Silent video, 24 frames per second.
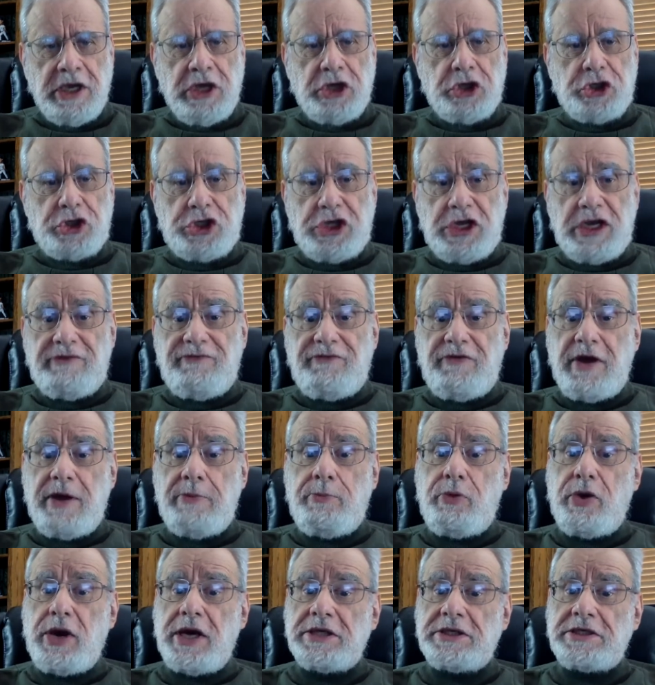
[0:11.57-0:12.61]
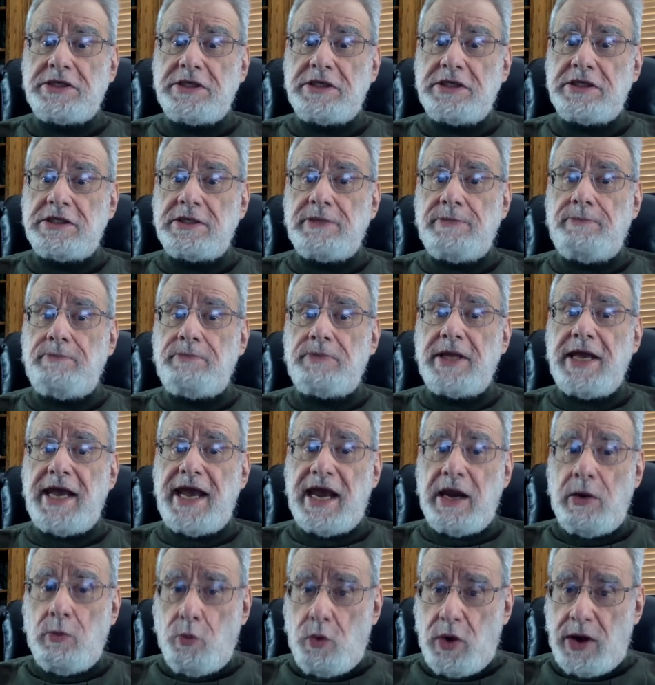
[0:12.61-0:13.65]
sheet fed presses
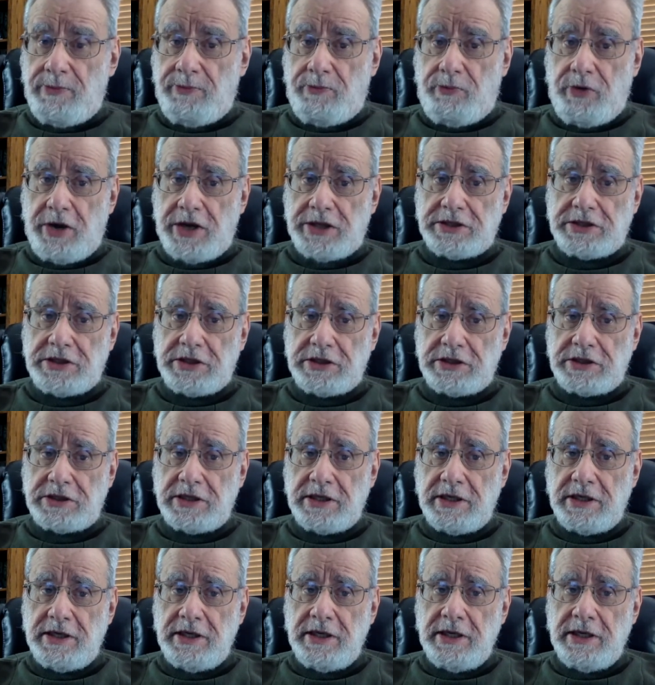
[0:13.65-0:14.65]
and web presses.